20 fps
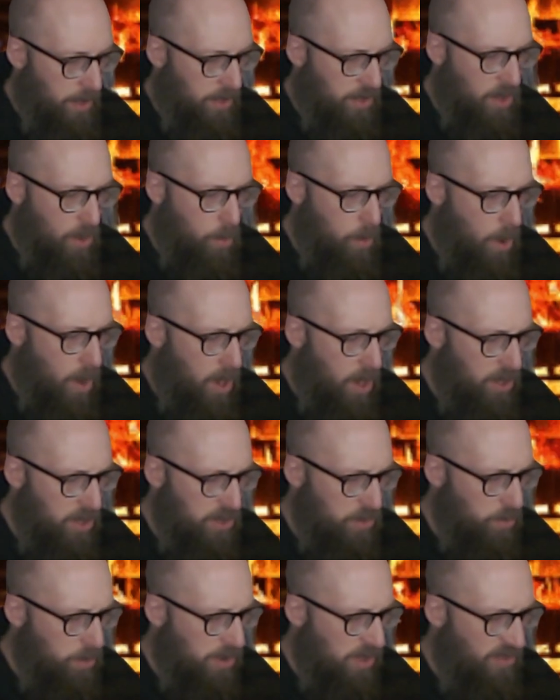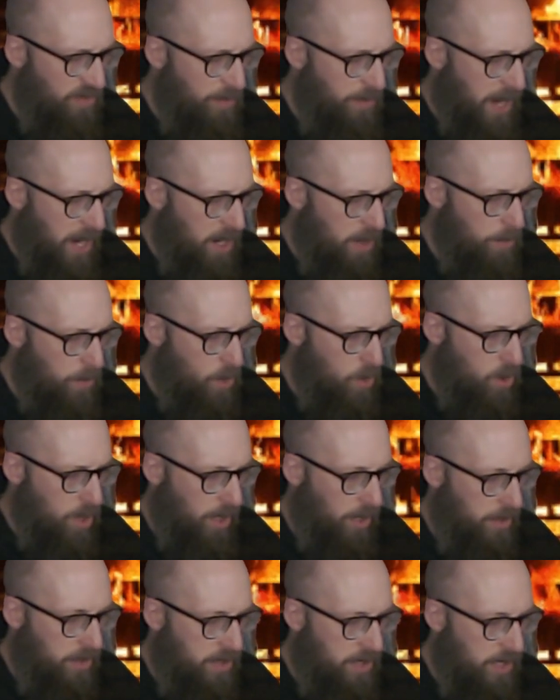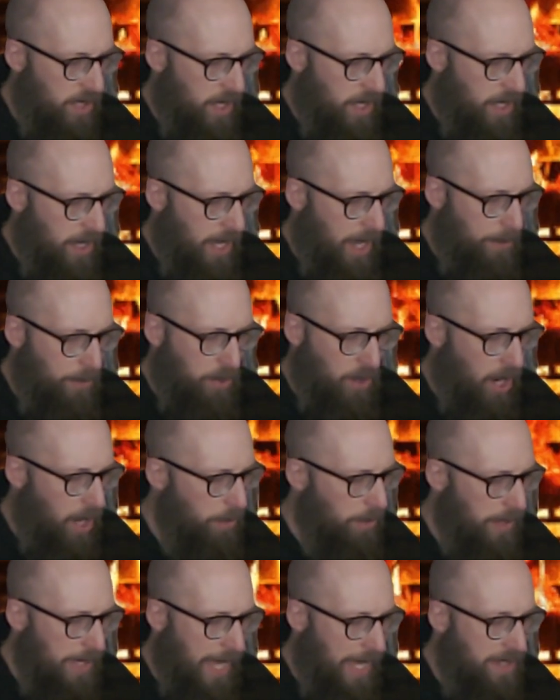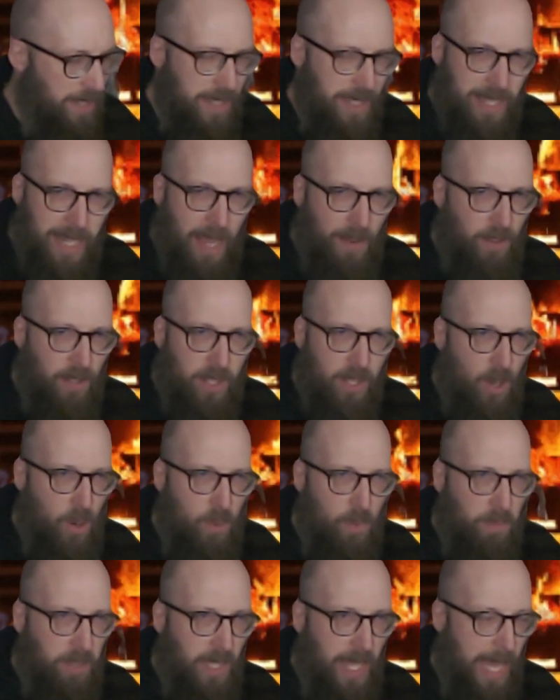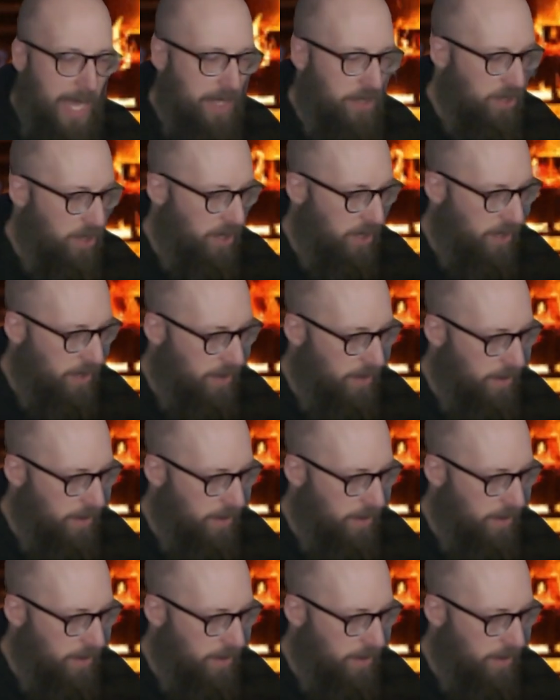The walls were of bare boards, and probably had never known plaster,